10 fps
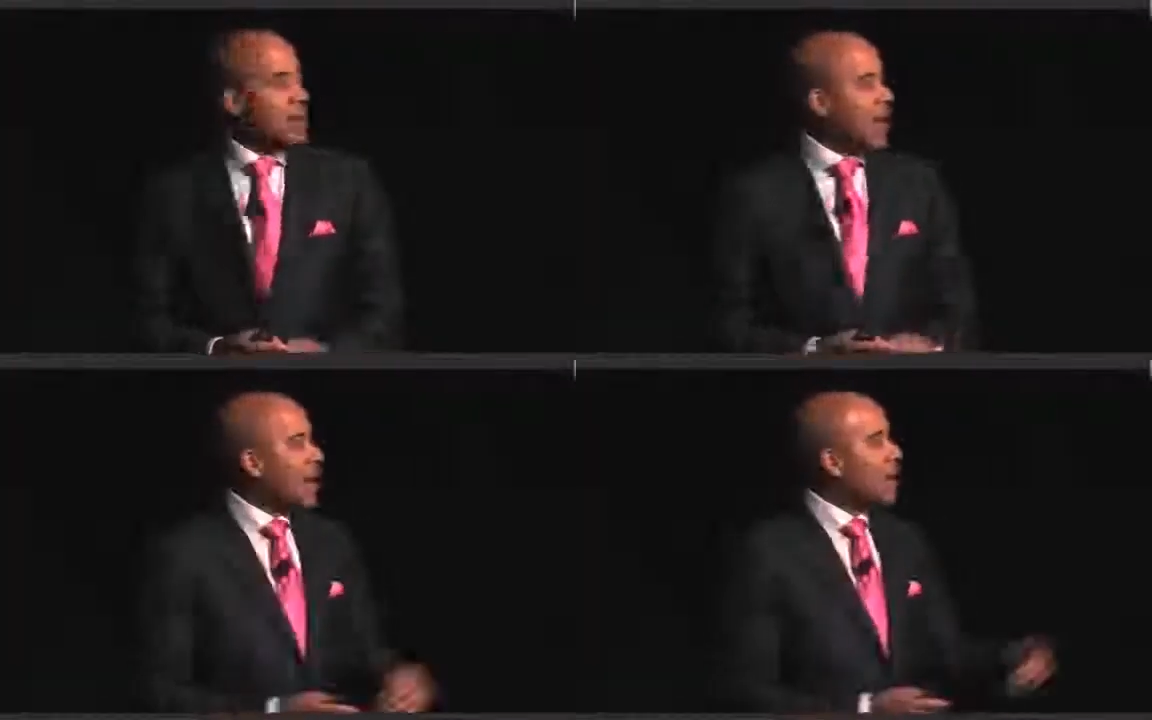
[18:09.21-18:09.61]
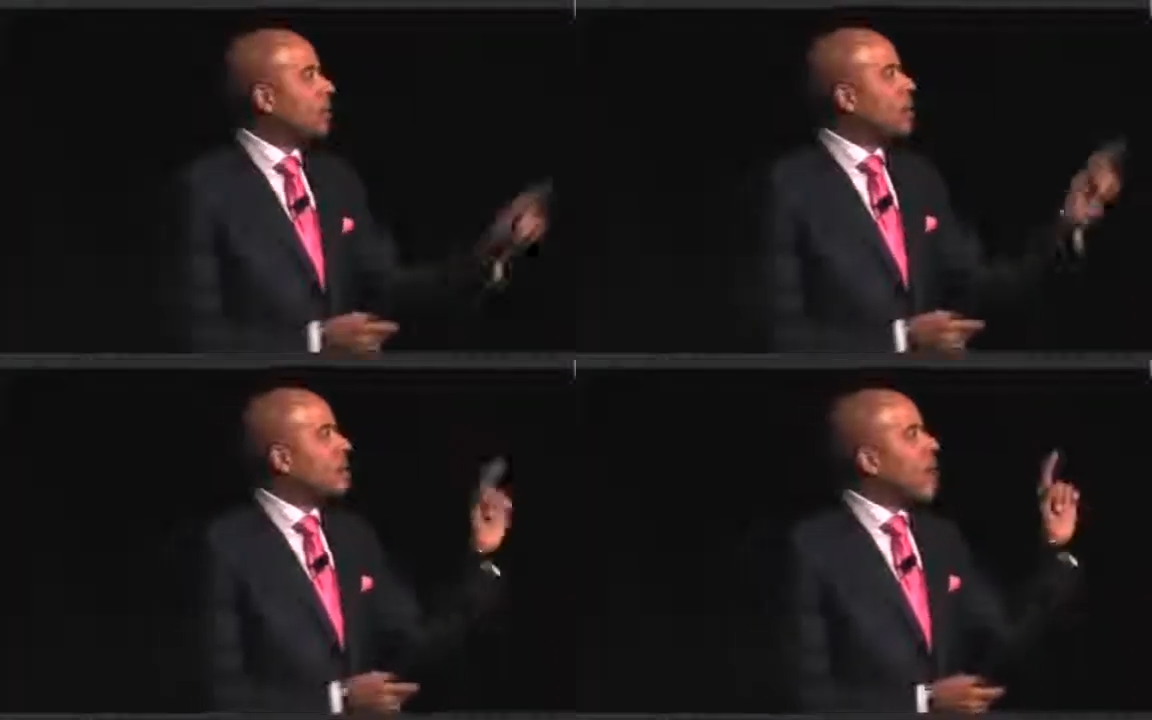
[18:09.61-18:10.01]
And not
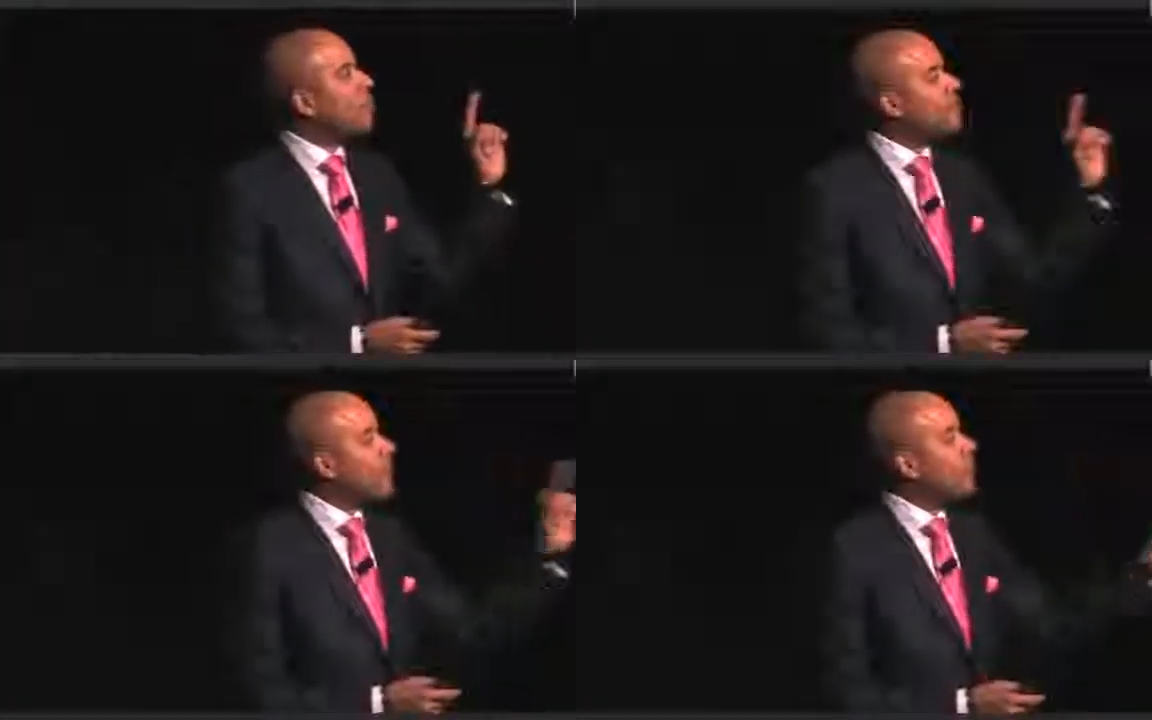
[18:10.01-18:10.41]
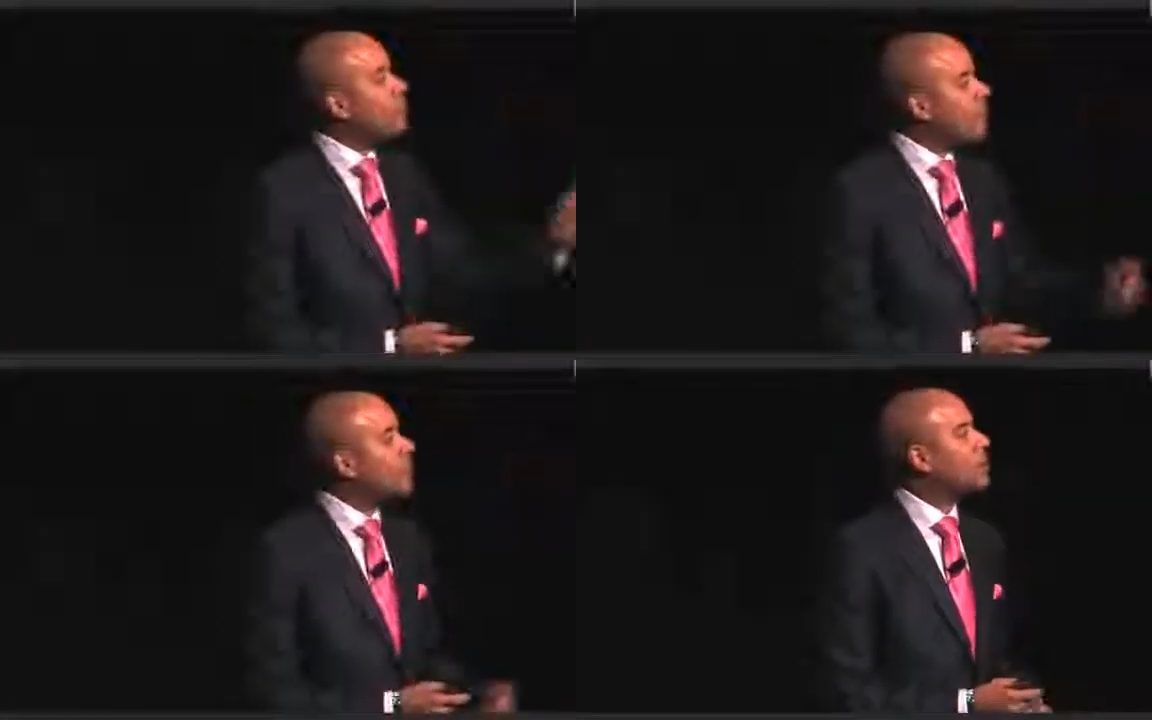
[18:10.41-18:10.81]
only that, we've got a
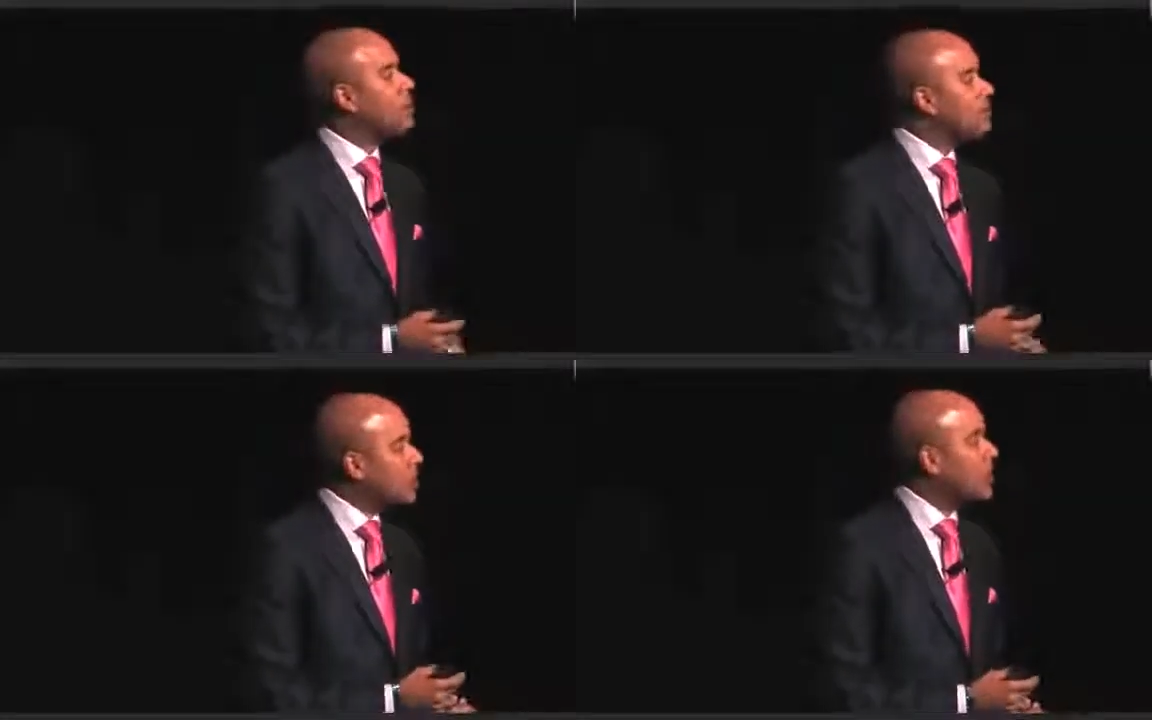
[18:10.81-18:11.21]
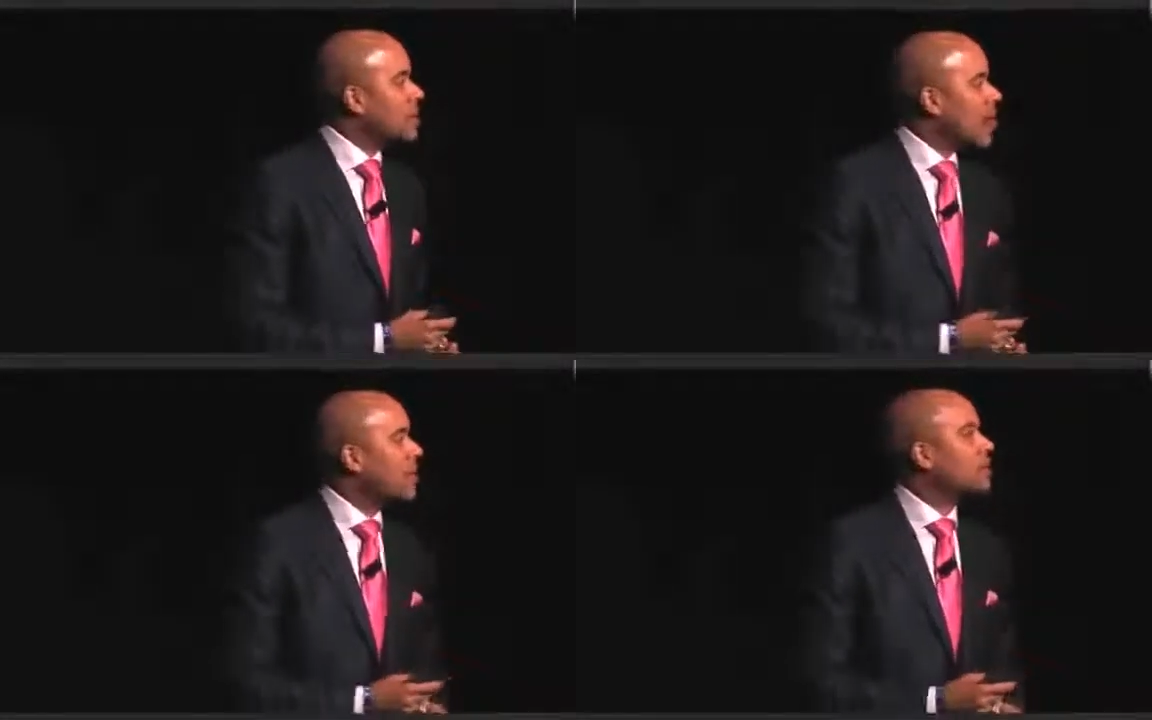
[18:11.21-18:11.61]

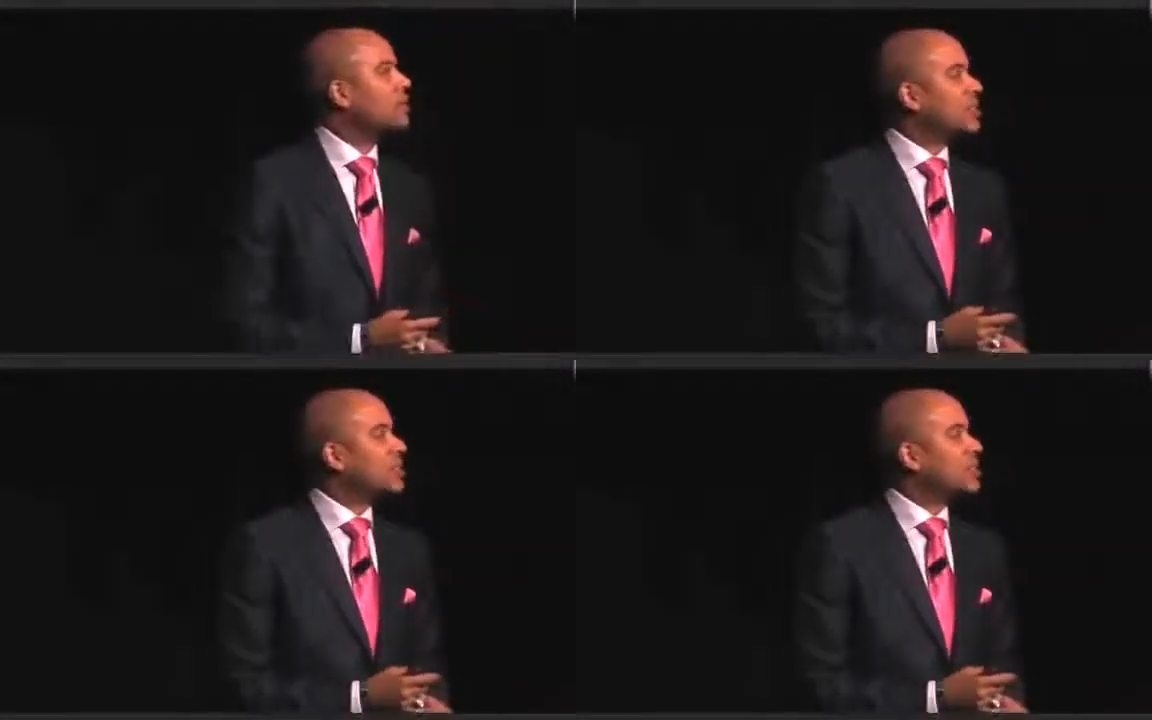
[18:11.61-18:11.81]
multi-million-dollar